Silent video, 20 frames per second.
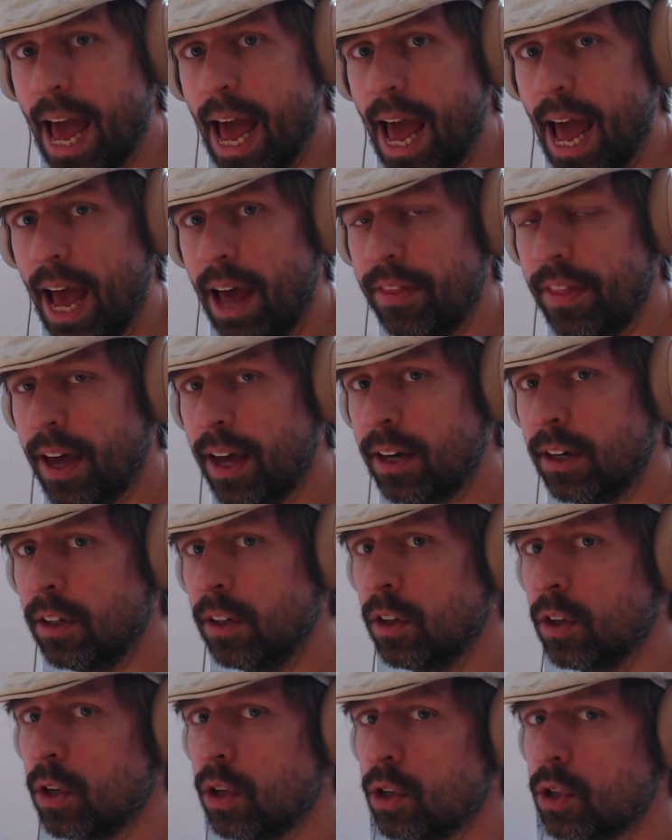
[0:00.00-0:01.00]
And
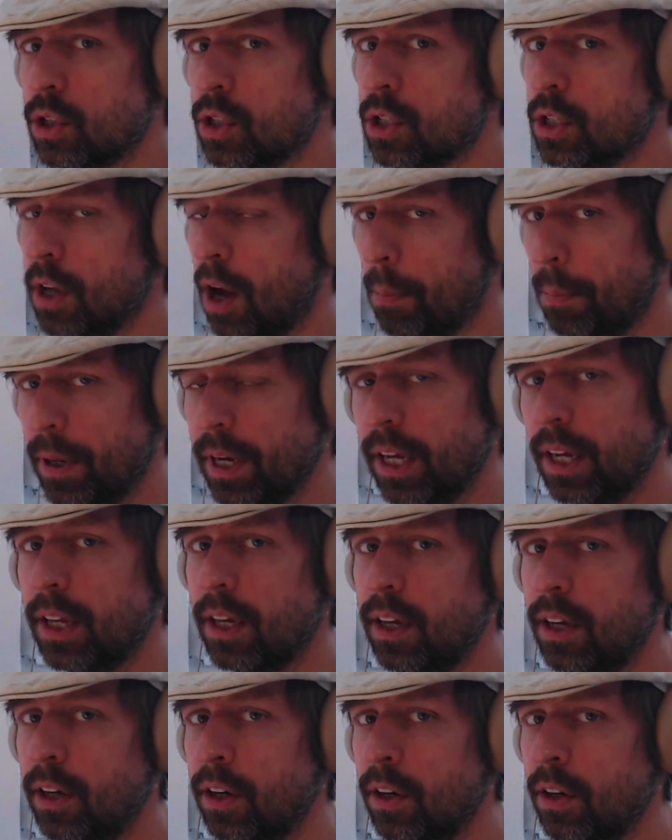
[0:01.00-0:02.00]
then stopping it
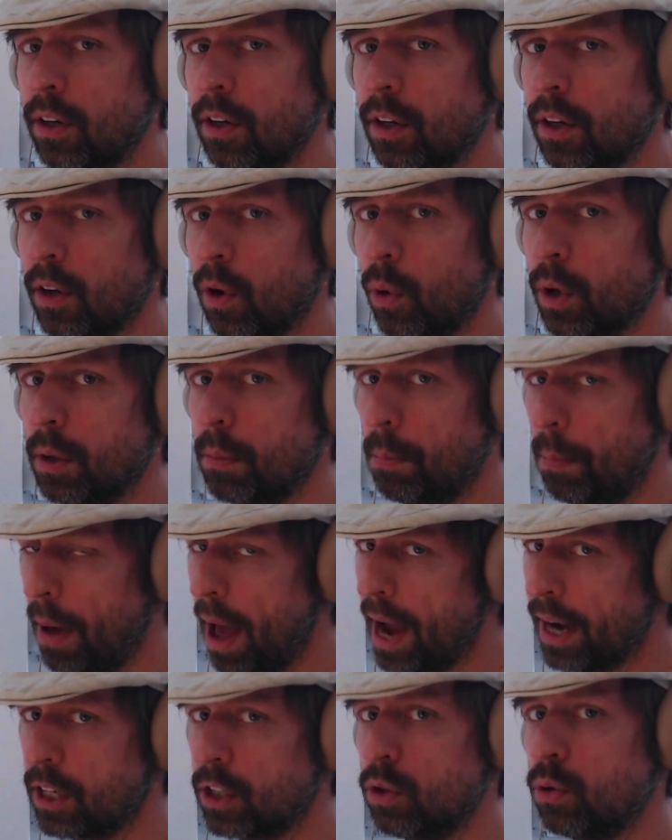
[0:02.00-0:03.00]
here, going
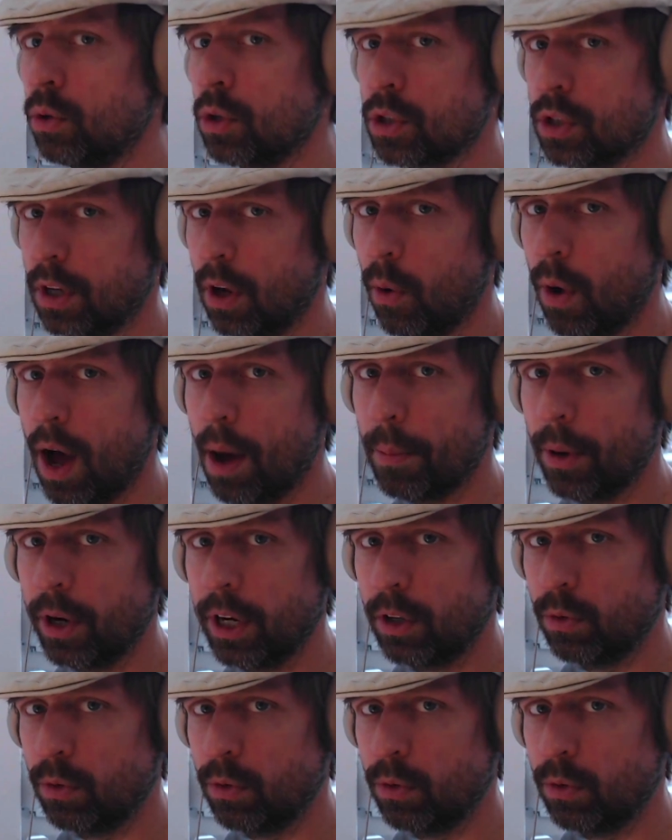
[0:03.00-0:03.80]
back to a slow harmonic